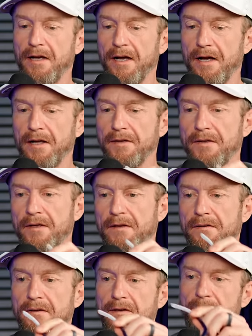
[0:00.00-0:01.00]
uh,
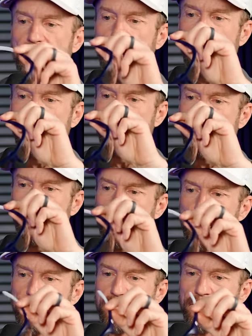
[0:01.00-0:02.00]
these in particular.
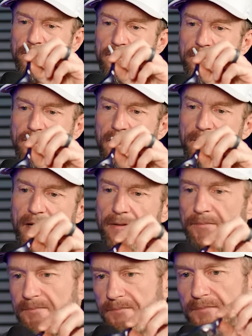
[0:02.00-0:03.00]
So they
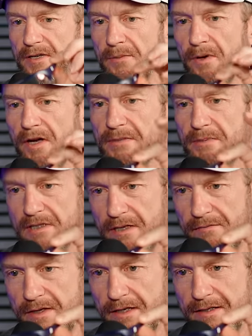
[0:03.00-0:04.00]
make pickleball
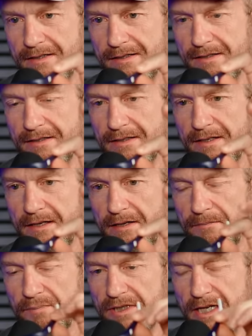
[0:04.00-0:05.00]
specific
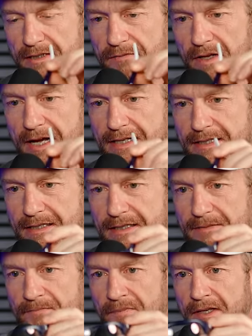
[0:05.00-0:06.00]
um, protective
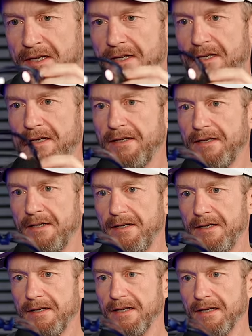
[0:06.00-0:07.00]
glasses.
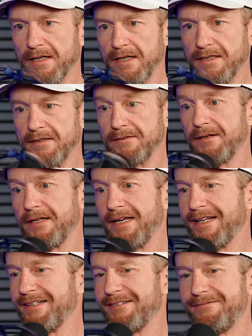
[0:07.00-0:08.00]
The lens,
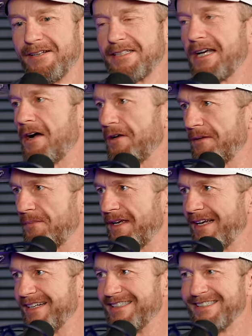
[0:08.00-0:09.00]
again, Italian
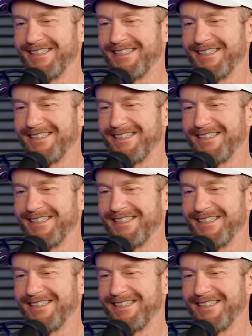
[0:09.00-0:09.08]
made,